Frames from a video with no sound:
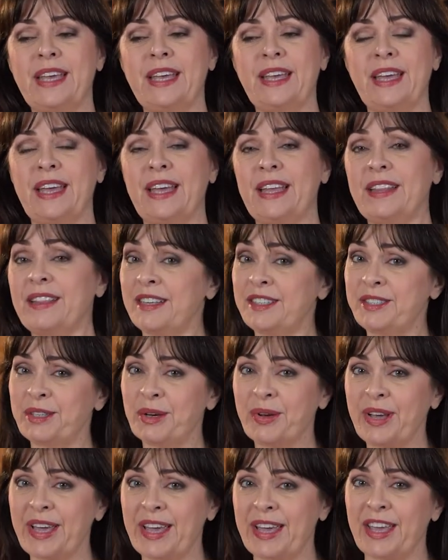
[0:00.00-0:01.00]
And that's
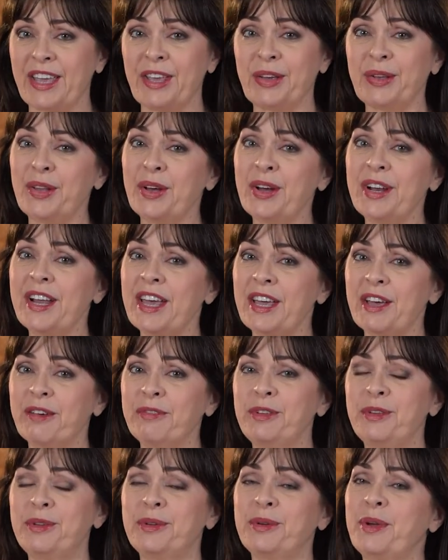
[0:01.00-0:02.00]
okay. You don't
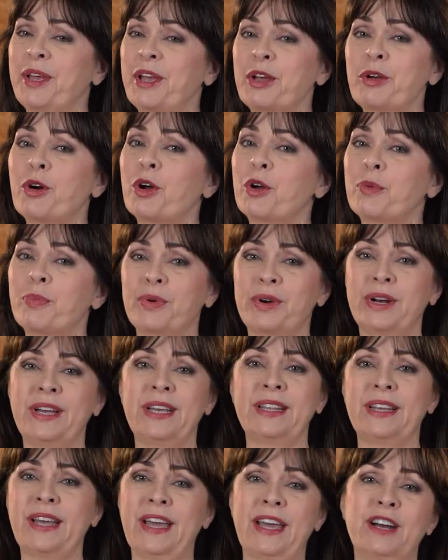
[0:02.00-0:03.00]
have to
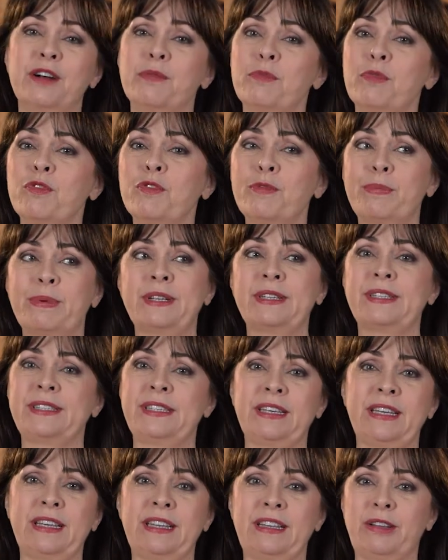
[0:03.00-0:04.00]
incorporate hair movements
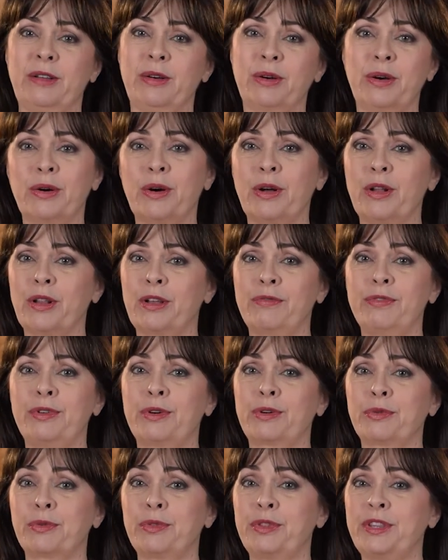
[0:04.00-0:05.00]
in all of
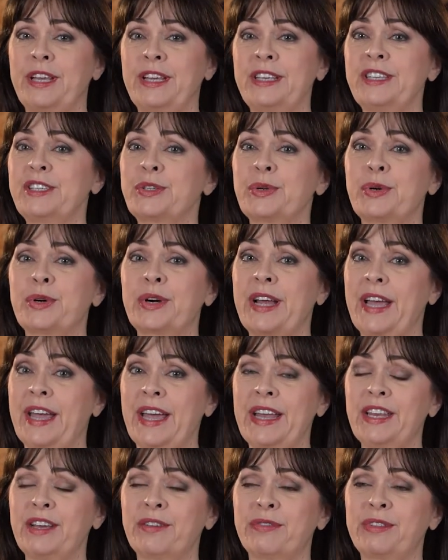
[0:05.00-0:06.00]
your routines or
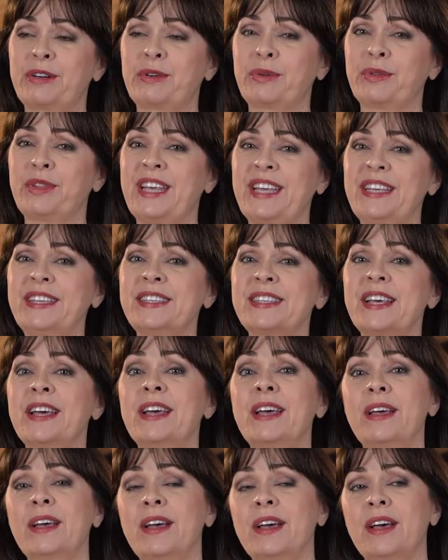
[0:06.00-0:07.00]
any of the routines
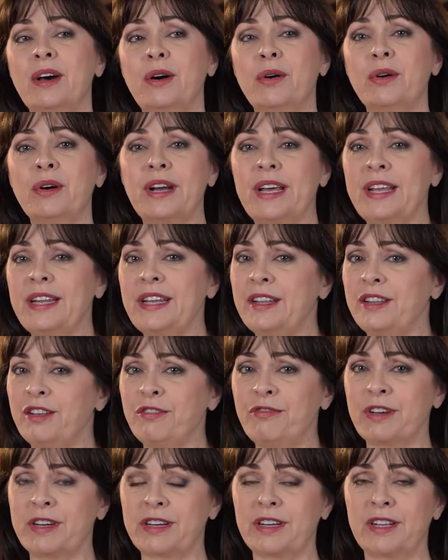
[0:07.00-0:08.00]
or any
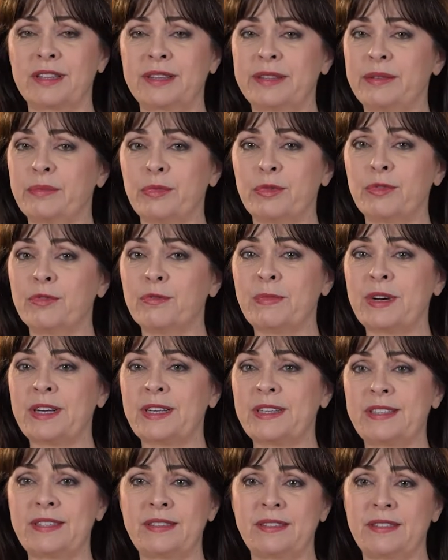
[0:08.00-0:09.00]
difficult
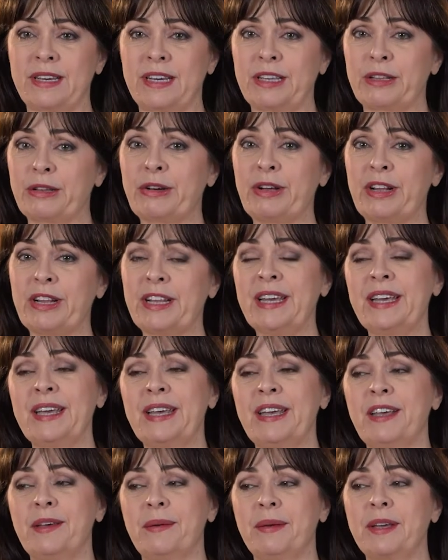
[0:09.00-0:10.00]
movements at all,
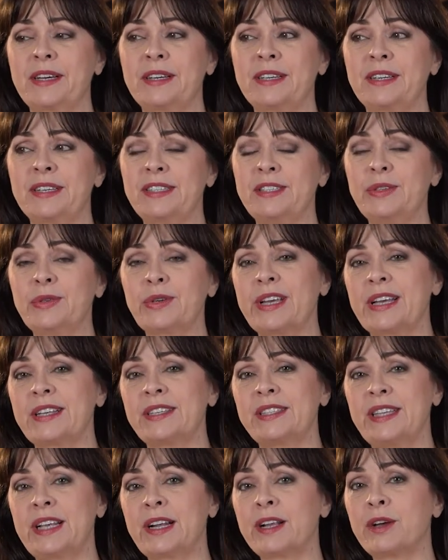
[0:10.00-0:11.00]
because you can
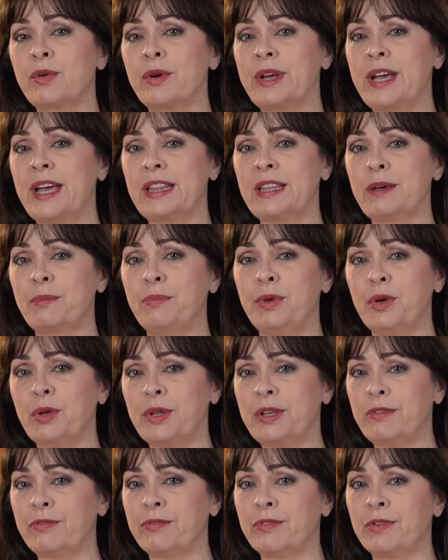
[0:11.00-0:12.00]
still create a
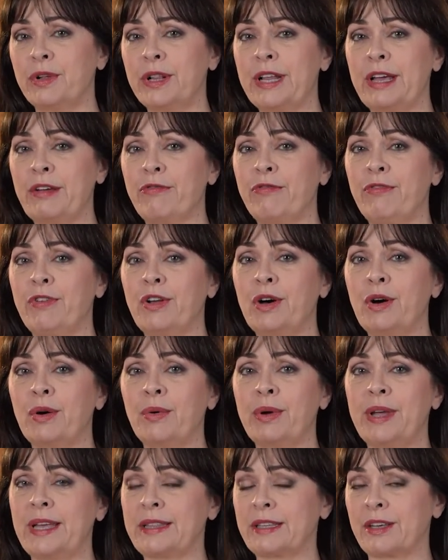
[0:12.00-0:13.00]
beautiful and
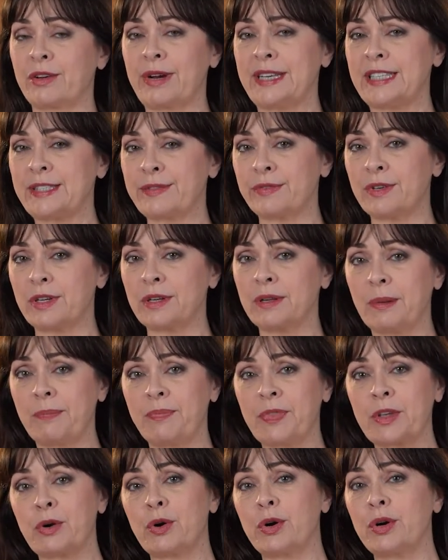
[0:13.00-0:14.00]
flowy and graceful
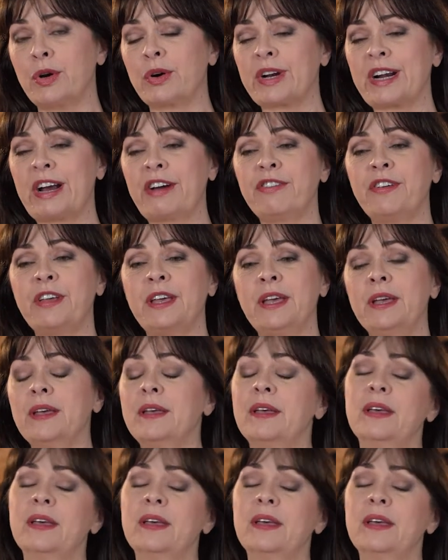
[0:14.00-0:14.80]
choreography